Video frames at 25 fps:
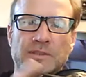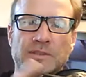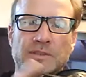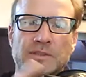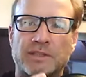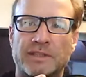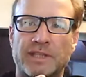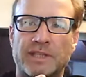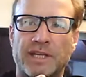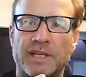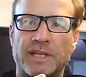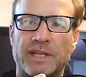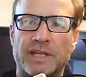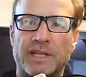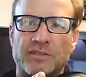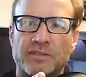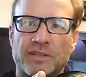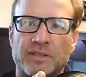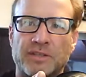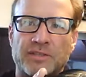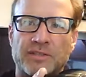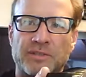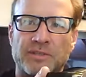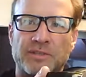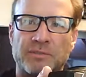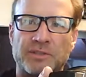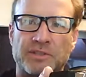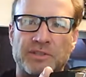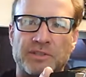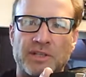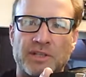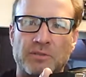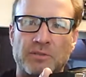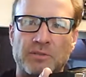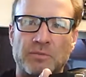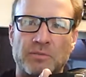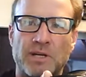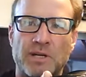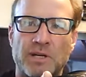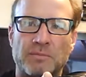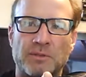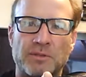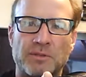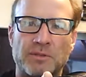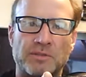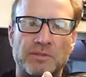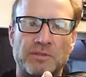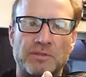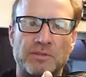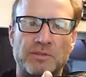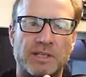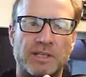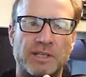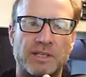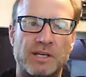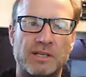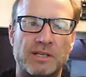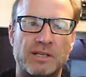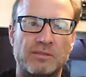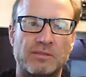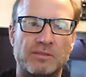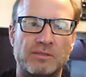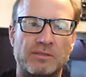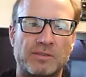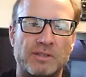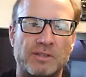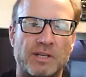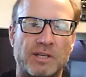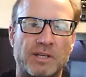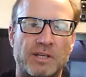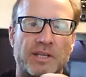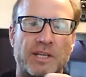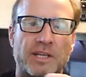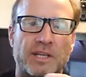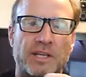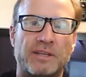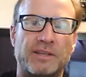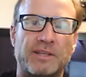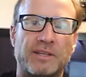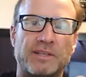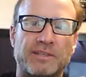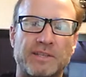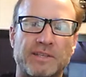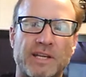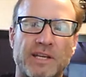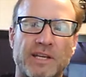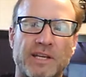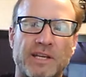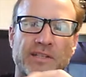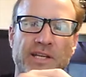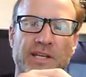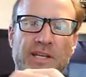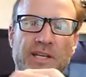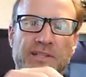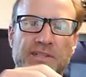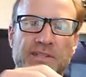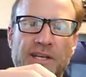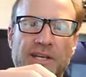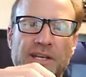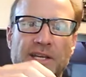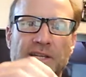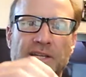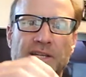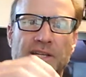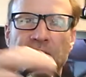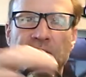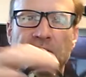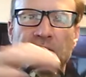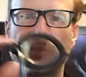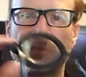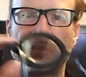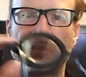attached and some accelerometers in the goggles. And this actually has a heads-up